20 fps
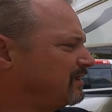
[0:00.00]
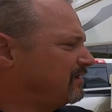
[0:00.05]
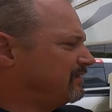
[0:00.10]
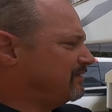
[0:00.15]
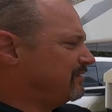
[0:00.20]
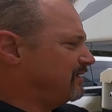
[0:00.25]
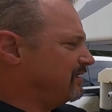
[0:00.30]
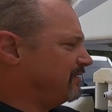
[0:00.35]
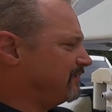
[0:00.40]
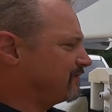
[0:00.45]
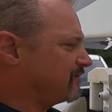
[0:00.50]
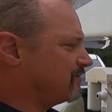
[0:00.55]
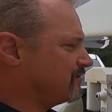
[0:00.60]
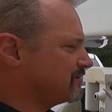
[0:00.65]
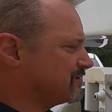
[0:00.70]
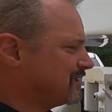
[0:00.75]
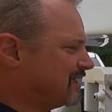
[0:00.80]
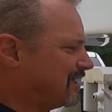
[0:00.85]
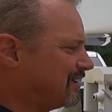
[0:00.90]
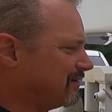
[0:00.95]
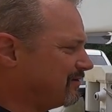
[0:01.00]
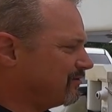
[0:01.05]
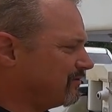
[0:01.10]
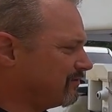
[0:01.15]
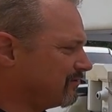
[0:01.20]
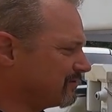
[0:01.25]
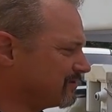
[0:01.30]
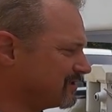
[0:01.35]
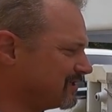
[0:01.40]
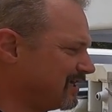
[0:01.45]
And then of course the
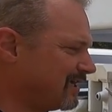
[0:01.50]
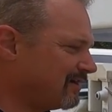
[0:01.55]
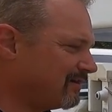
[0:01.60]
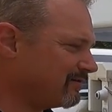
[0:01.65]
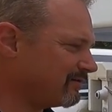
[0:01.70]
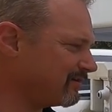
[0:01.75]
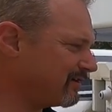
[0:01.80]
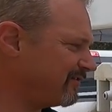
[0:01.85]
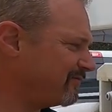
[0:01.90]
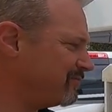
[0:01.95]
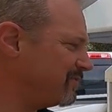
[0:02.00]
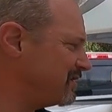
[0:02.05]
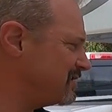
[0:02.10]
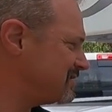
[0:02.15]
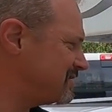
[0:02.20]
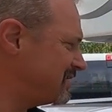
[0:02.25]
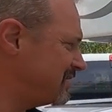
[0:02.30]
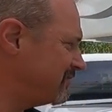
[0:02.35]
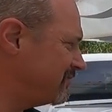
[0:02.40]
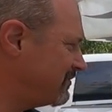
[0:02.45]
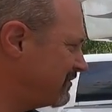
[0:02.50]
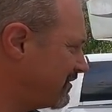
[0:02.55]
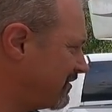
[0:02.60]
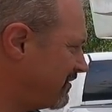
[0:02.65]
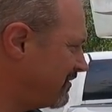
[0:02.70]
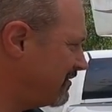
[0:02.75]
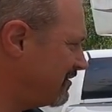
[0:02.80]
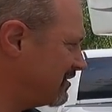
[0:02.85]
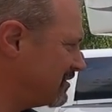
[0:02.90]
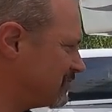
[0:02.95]
outdoor shower, everybody's seen one of
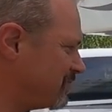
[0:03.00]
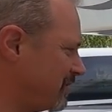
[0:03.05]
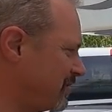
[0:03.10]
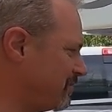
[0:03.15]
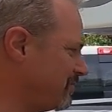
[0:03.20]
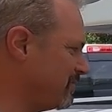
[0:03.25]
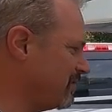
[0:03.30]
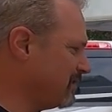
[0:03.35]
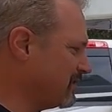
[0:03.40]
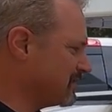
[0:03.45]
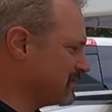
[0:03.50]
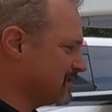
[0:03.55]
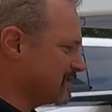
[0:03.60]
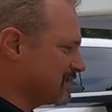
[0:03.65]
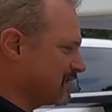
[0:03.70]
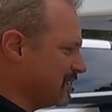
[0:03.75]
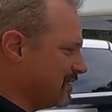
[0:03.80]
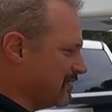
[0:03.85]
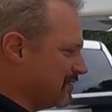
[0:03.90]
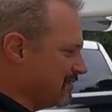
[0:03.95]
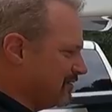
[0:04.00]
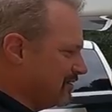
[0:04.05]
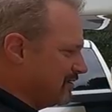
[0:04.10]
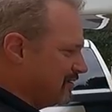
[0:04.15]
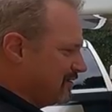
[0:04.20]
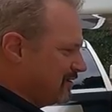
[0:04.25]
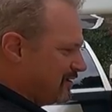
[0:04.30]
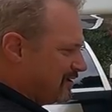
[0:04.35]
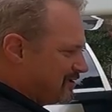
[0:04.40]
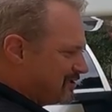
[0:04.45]
those pretty much. It's got
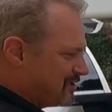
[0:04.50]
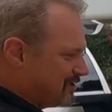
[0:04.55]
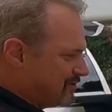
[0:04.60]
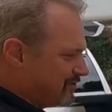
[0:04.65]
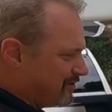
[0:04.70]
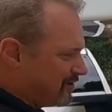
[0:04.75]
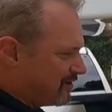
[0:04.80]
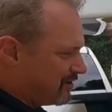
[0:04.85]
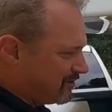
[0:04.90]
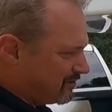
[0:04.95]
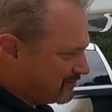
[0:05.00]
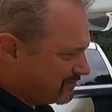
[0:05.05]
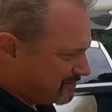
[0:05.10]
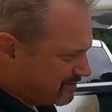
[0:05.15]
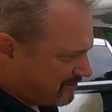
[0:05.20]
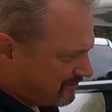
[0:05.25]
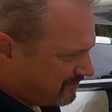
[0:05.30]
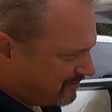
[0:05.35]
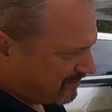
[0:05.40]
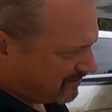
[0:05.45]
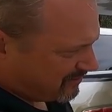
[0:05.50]
a sewer hose